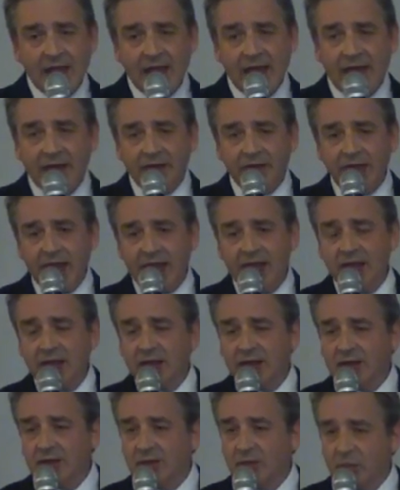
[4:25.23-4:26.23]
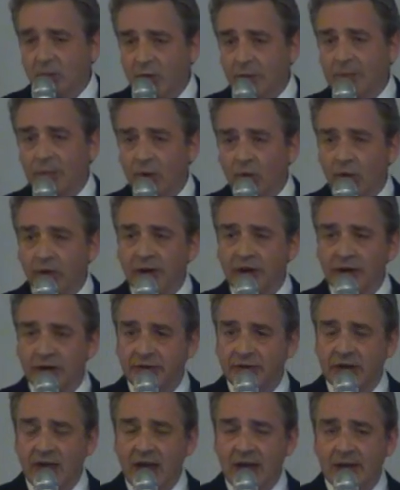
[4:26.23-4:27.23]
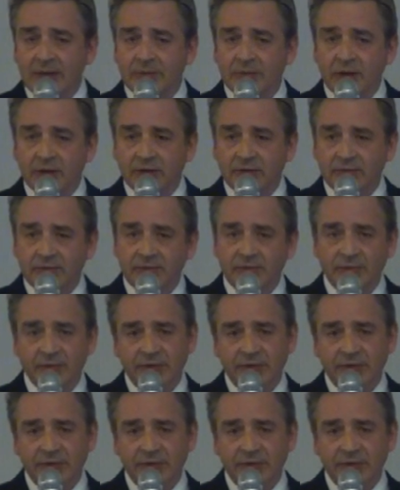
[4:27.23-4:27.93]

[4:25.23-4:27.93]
And they were born in a time that